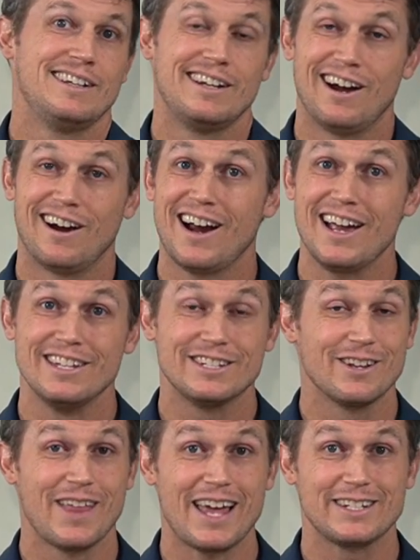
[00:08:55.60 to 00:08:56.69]
All right,
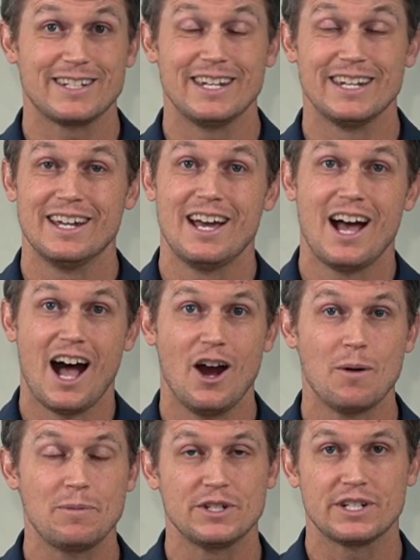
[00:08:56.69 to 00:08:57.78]
so that's it. I
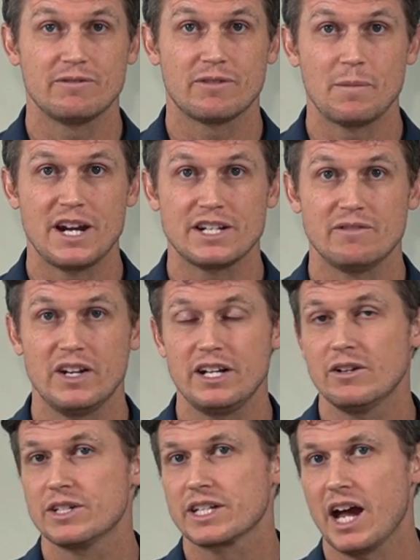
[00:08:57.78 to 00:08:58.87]
hope this information
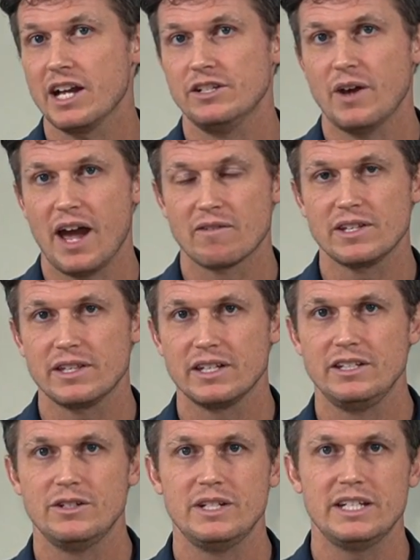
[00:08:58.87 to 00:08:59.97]
video has gotten you everything
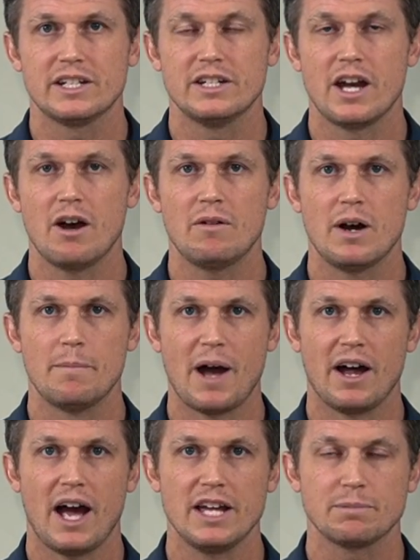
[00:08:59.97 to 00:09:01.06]
you need to know
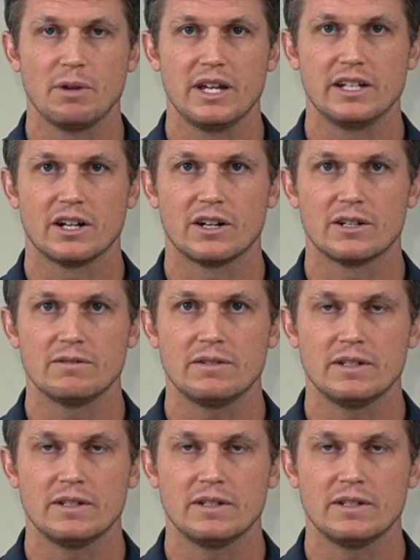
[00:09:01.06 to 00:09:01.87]
about IcePlate Curve.